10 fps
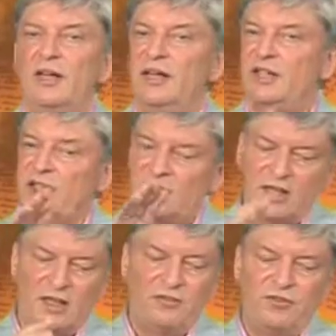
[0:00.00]
He says,
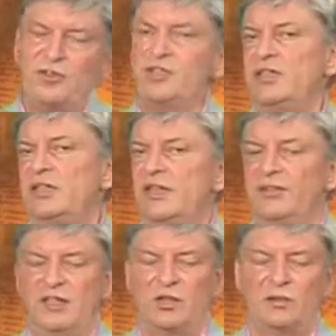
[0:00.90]
now first
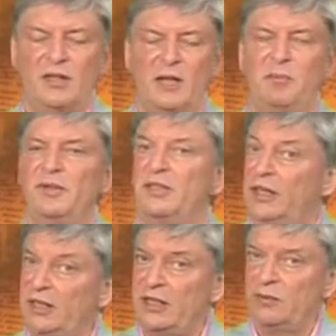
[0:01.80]
this will happen,
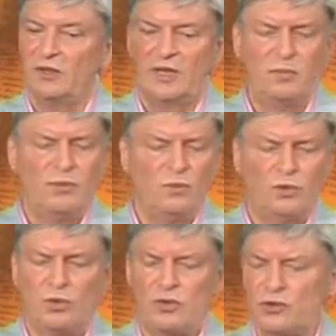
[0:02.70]
then that will happen.
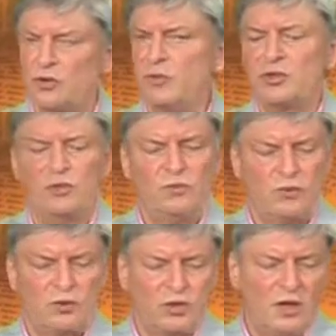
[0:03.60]
Wars, rumors of
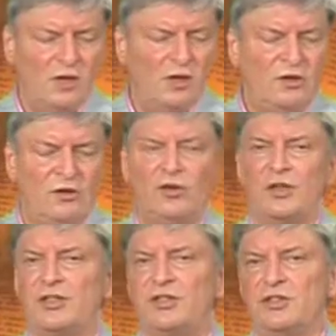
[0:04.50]
wars,
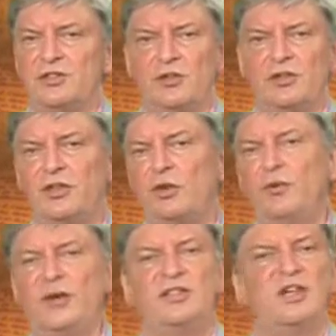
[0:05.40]
lawlessness,
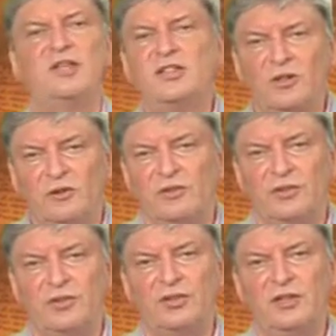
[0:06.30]
earthquakes, and so
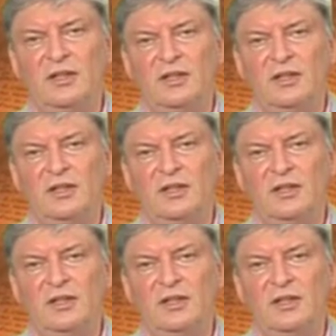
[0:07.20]
forth.